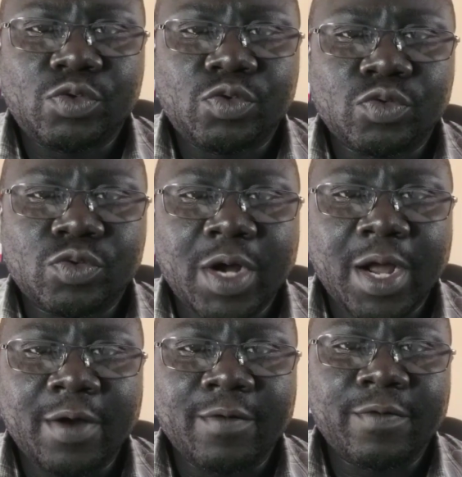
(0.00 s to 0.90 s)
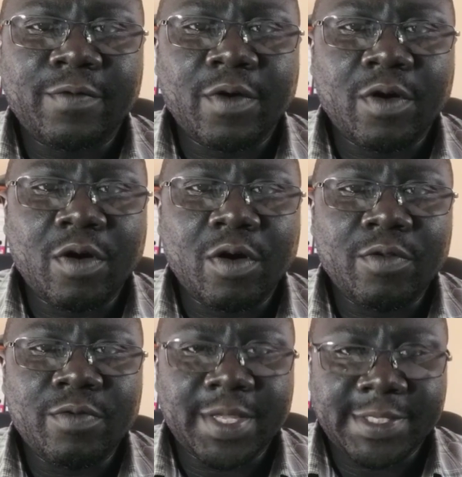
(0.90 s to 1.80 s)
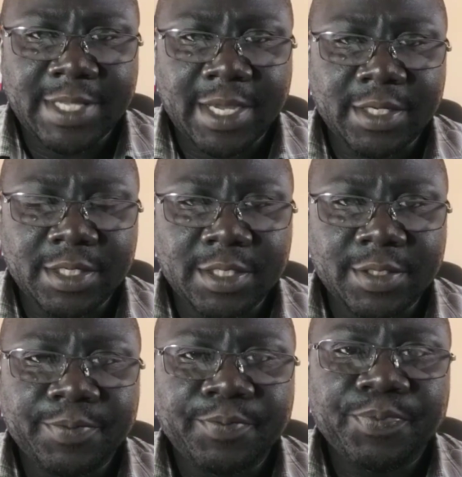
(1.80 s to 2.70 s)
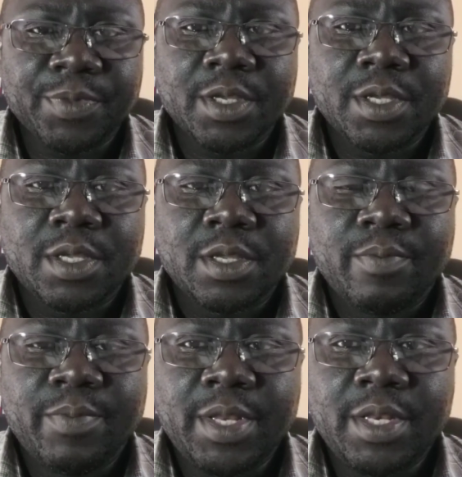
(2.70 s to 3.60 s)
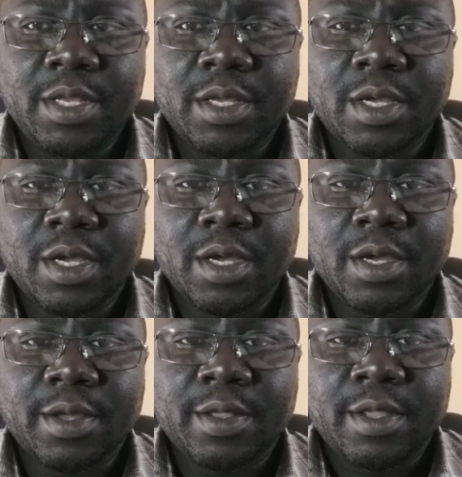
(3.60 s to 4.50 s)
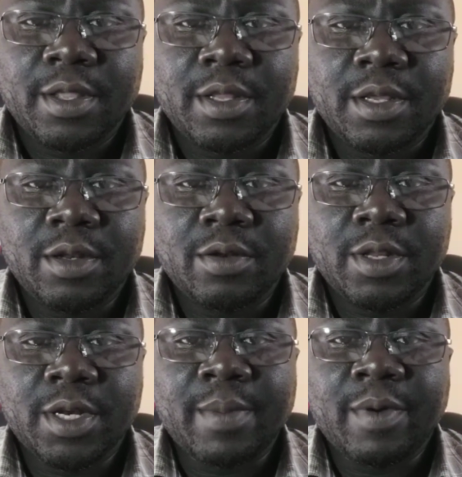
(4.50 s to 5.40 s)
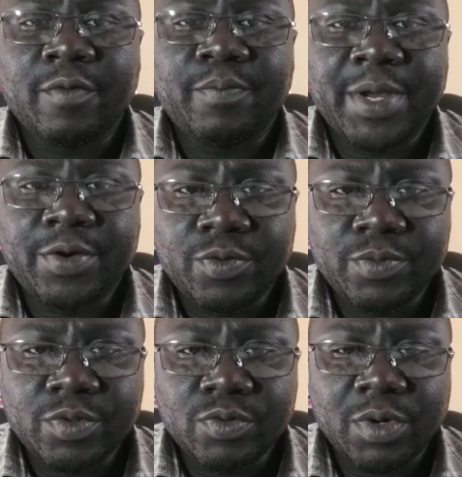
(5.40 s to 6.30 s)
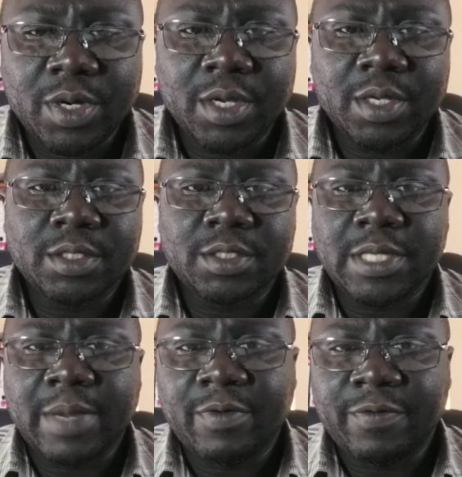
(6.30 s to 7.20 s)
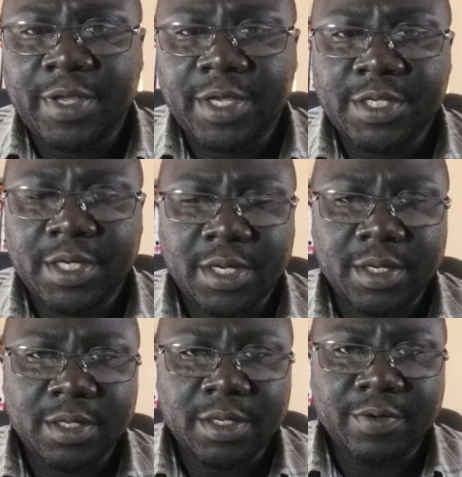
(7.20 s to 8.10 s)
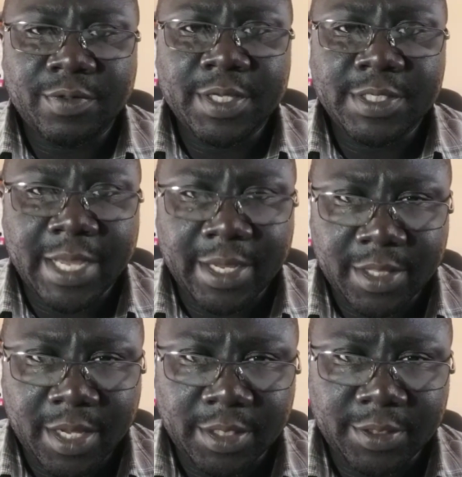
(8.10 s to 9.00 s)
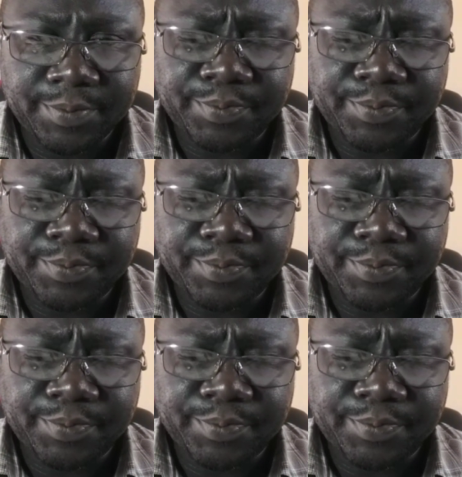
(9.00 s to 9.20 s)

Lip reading: to have on the stand, meaning the number of bedrooms you want, type of kitchen, and things like that.